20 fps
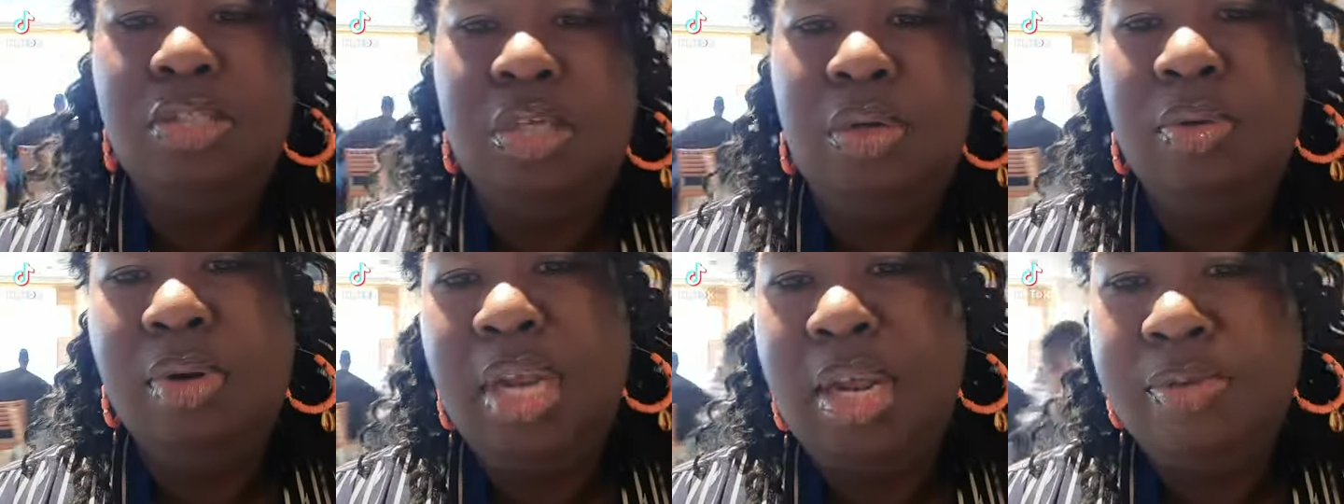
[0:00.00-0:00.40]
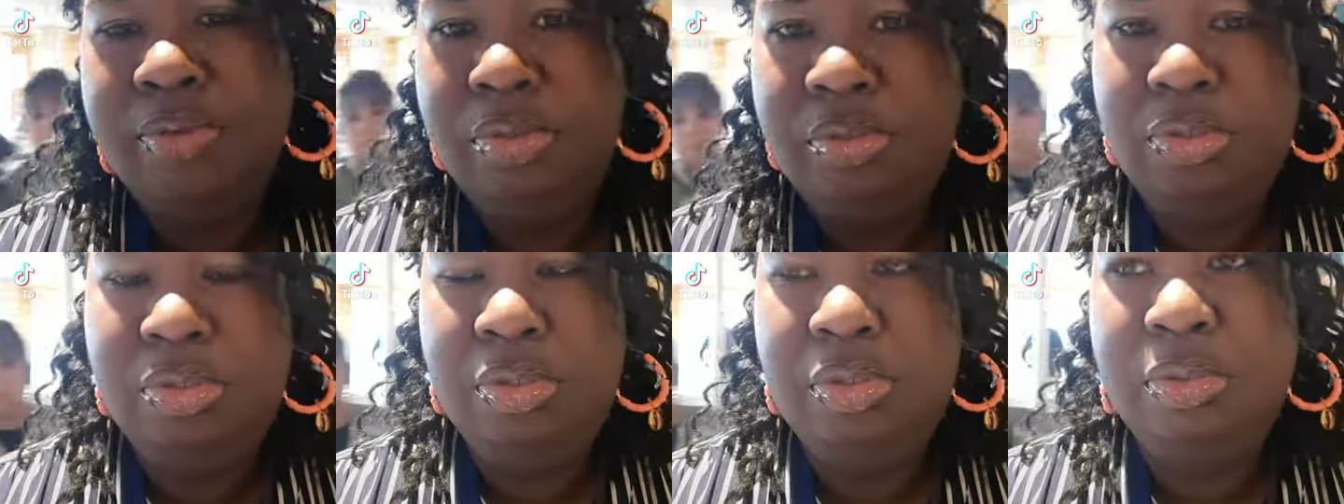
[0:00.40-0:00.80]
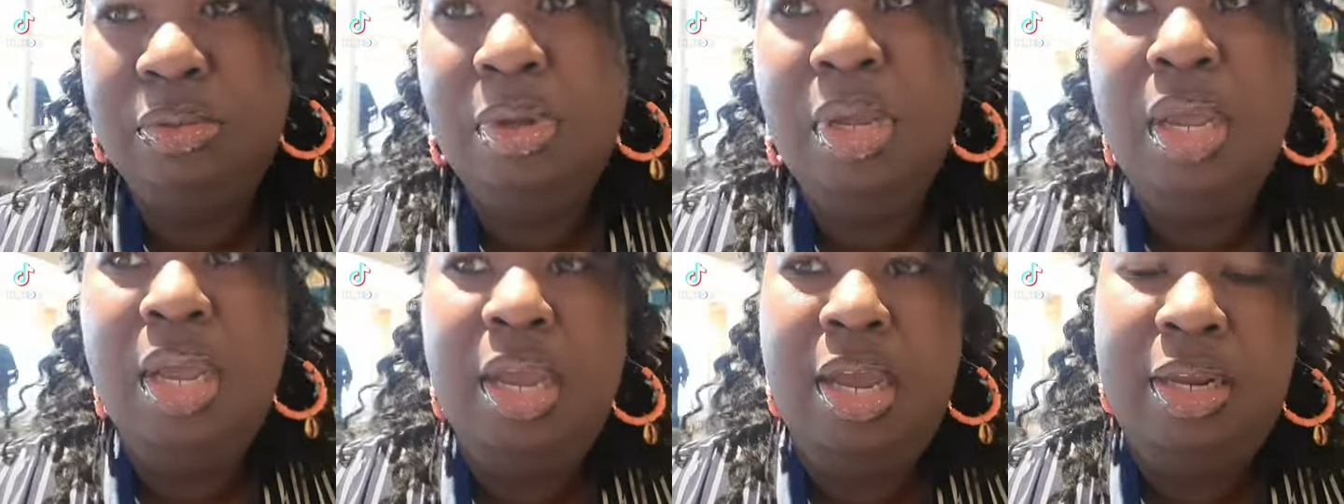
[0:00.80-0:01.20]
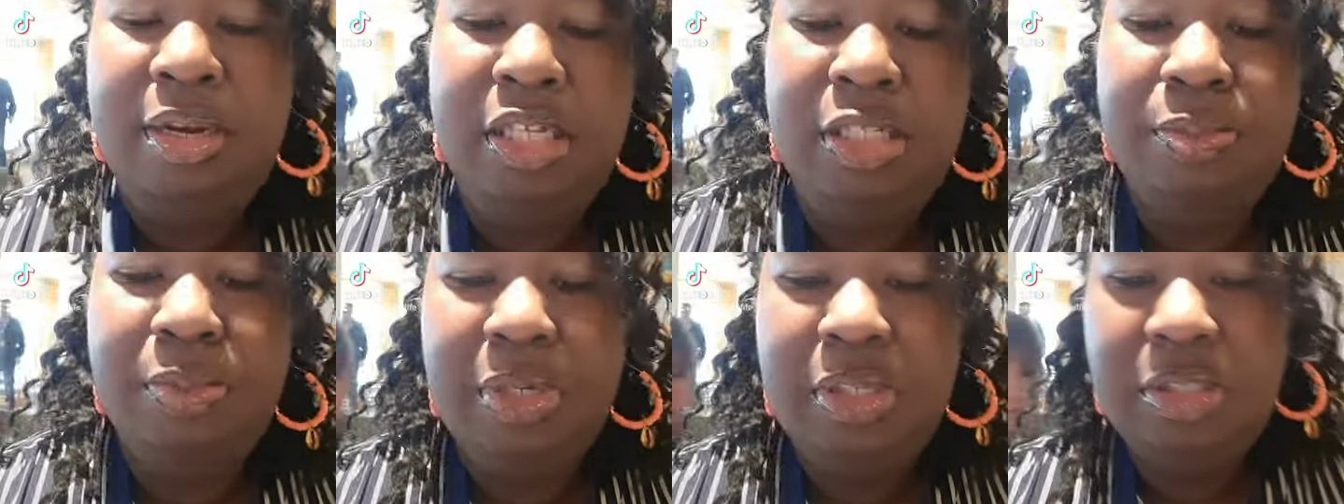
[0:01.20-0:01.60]
don't have to do. And
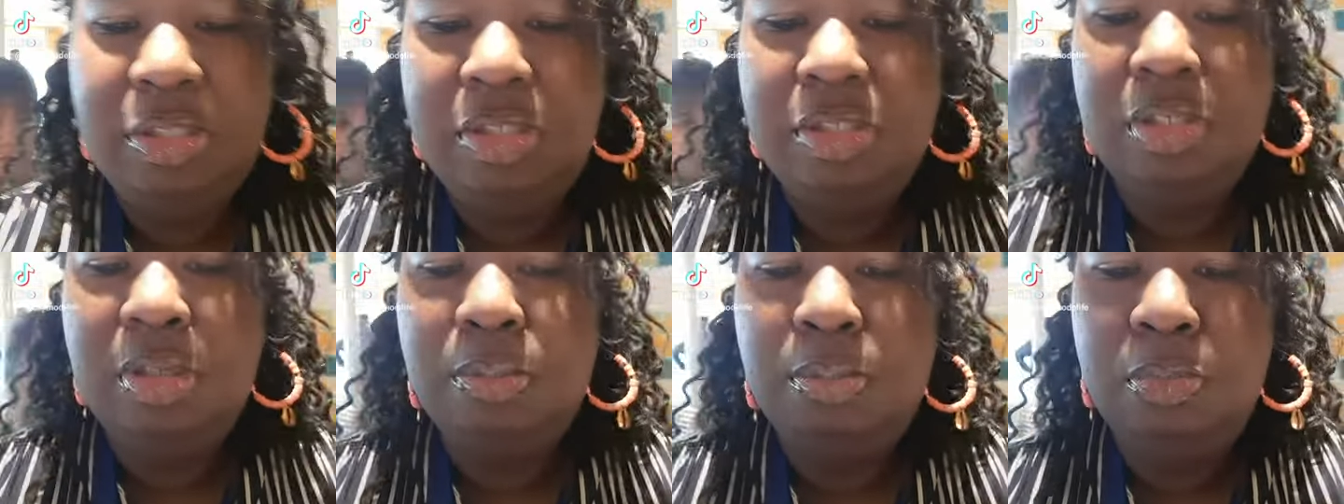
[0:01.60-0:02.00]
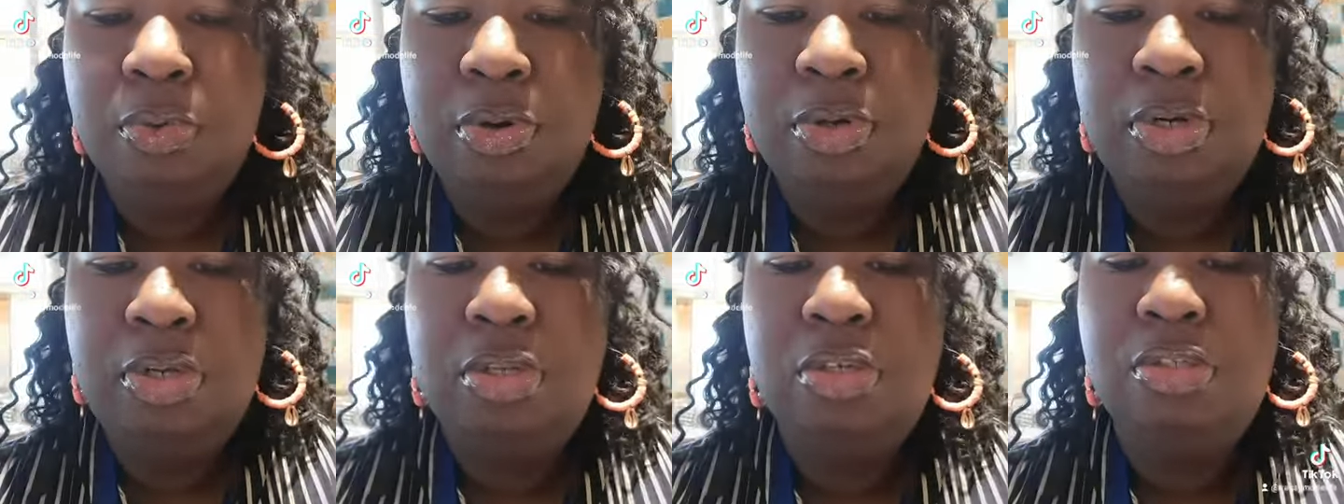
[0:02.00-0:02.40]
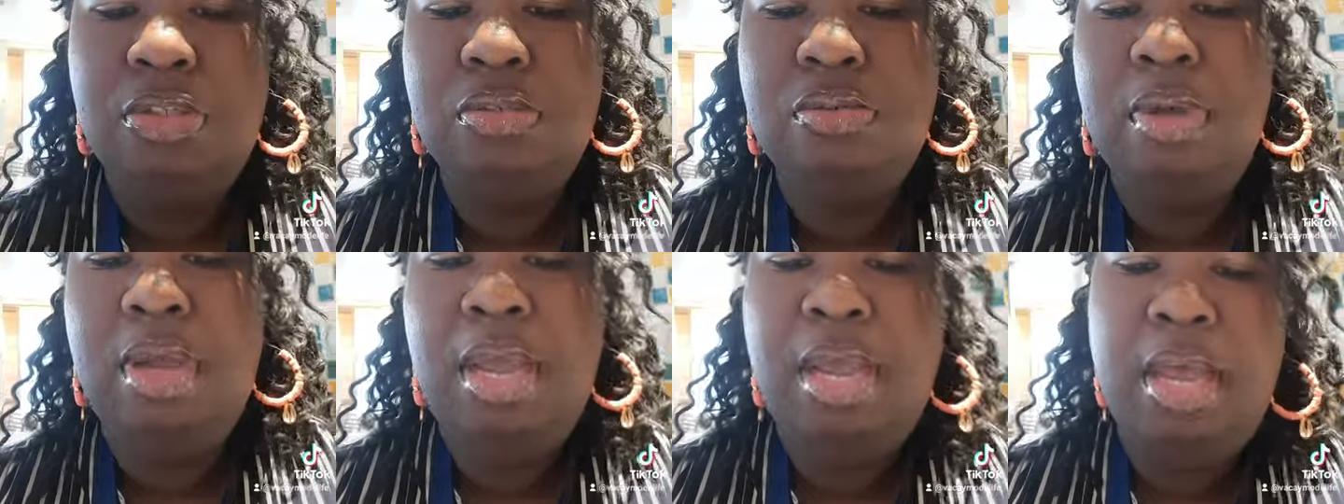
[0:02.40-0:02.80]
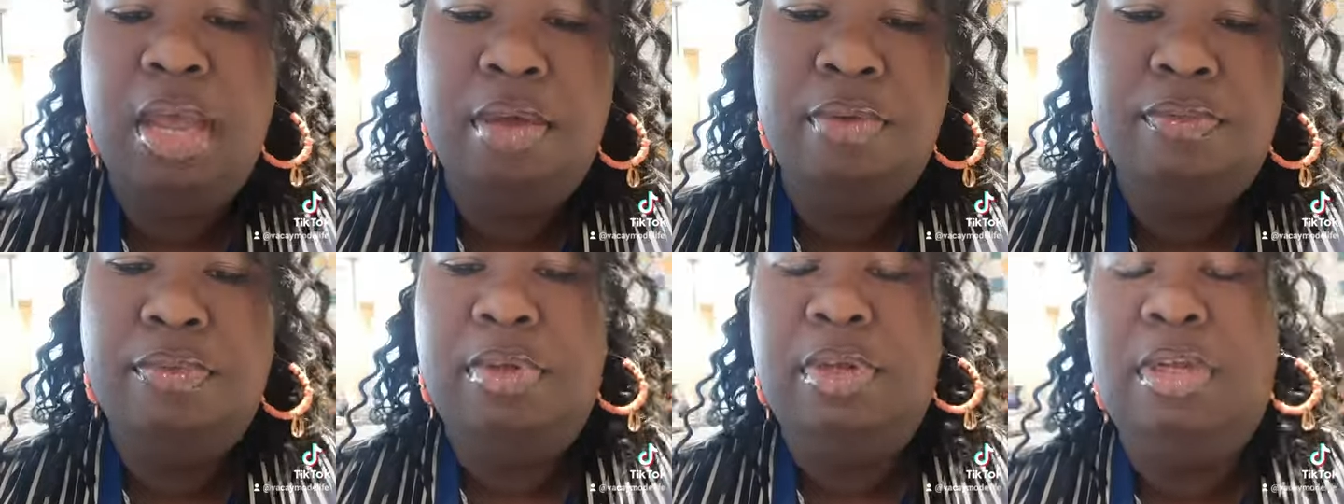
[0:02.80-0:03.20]
especially in the morning, you do
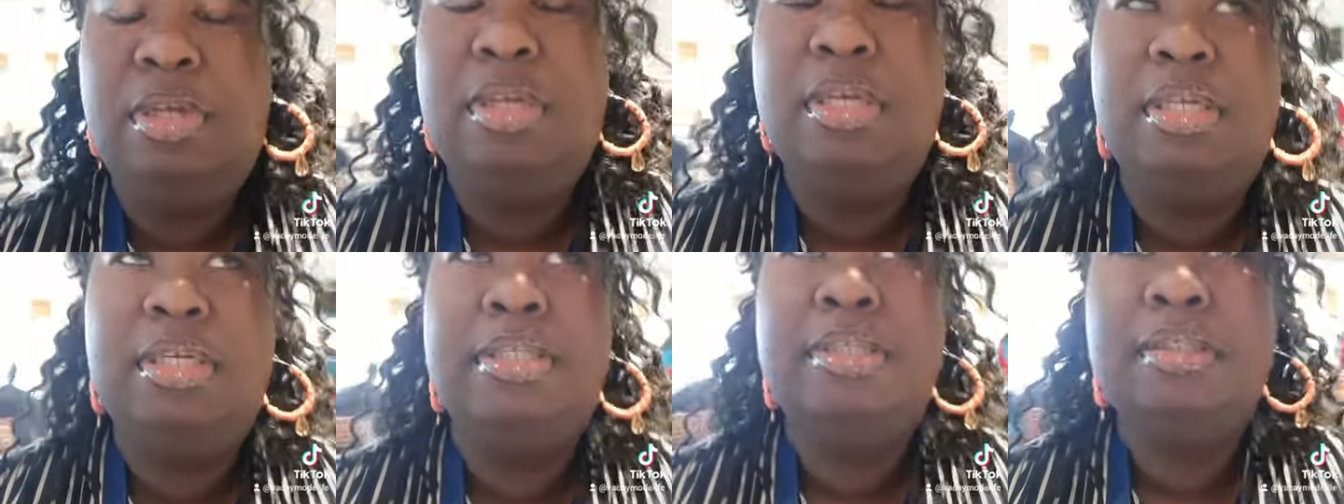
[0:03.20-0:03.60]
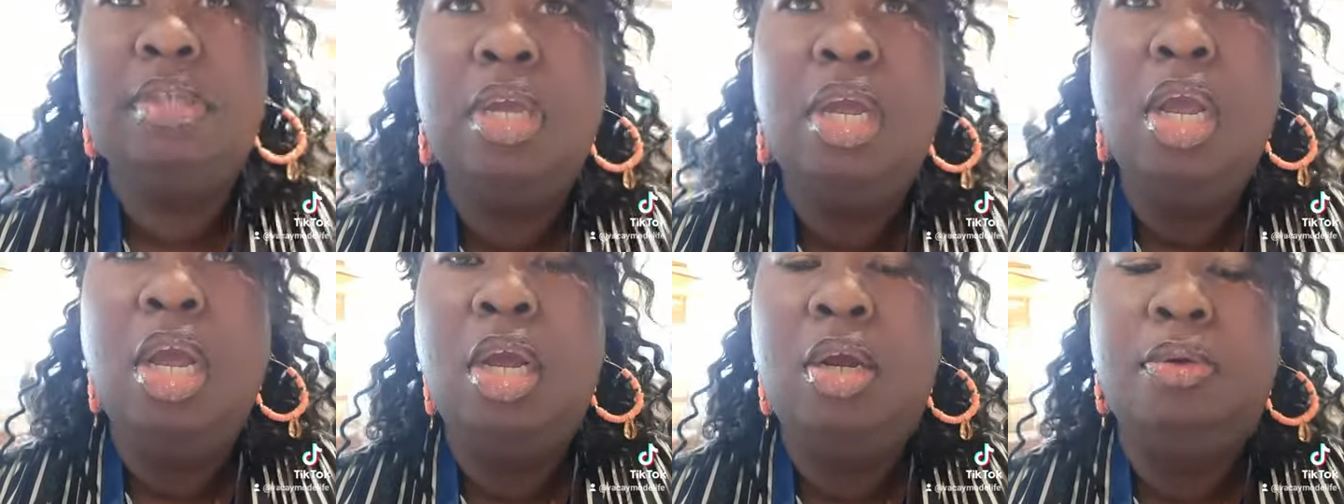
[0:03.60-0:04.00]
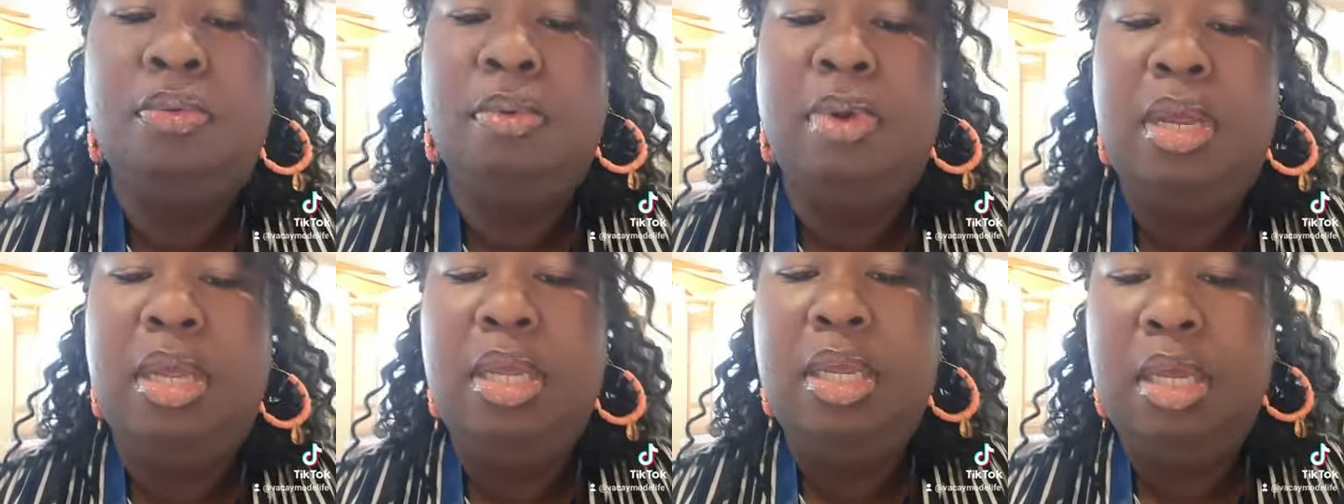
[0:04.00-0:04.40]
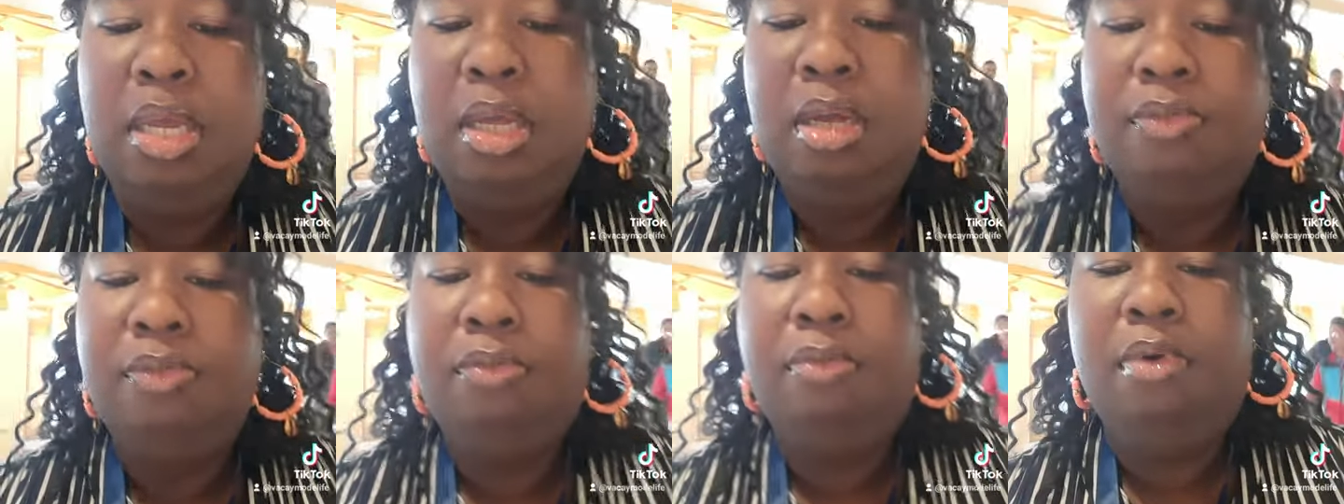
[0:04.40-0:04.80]
have an array
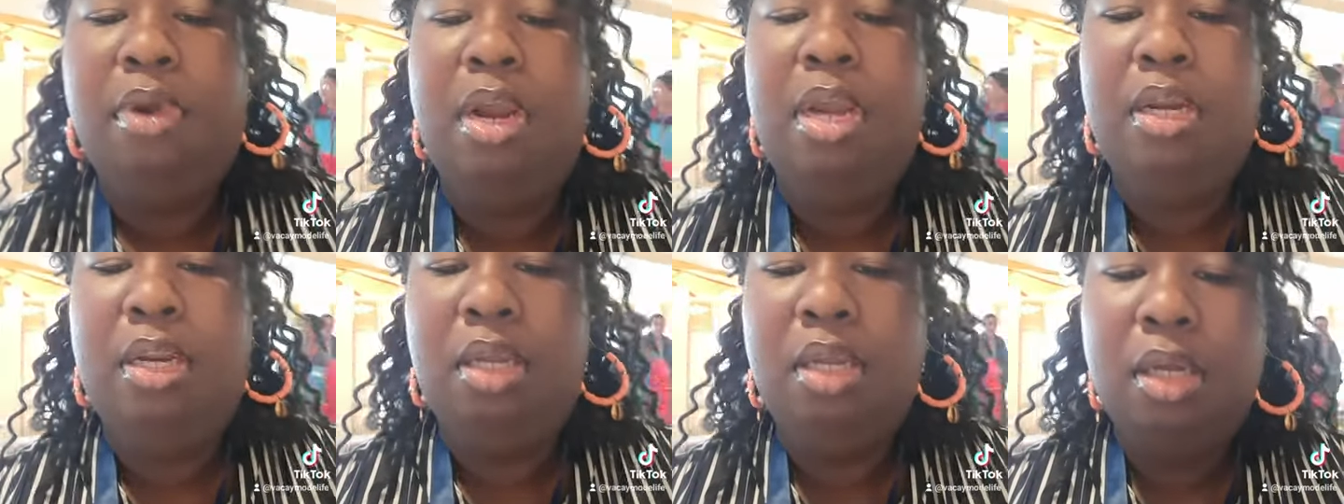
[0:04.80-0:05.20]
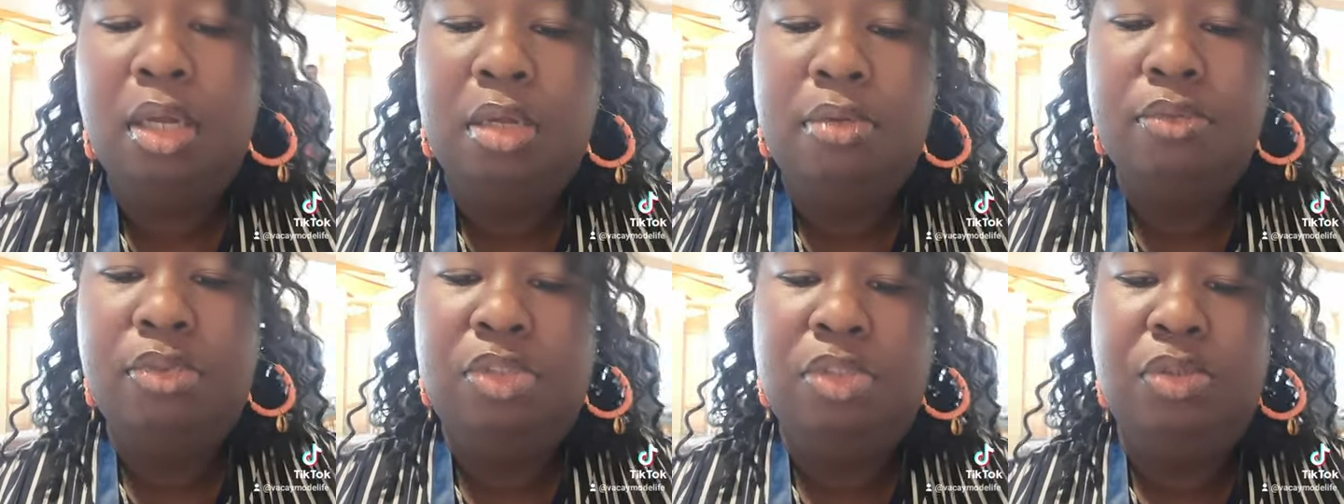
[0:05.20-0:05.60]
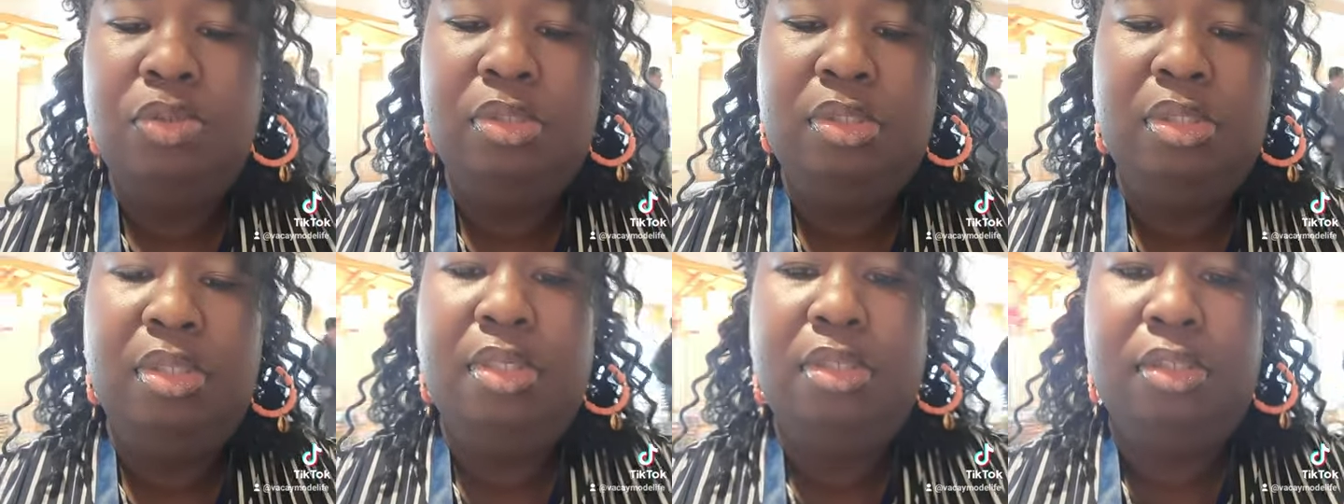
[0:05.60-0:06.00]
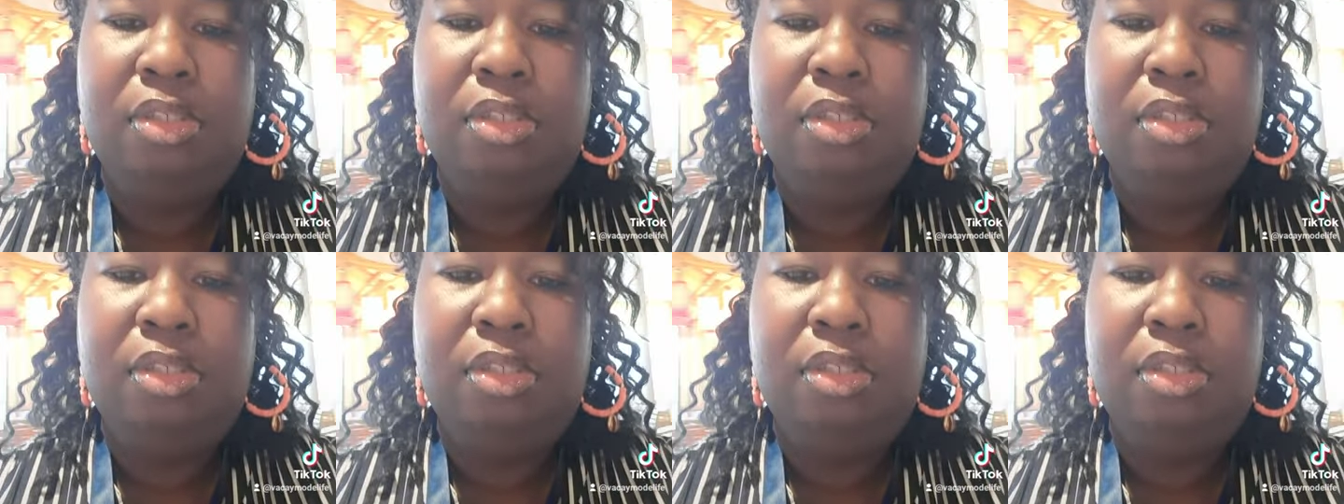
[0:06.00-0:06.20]
of variety of juices to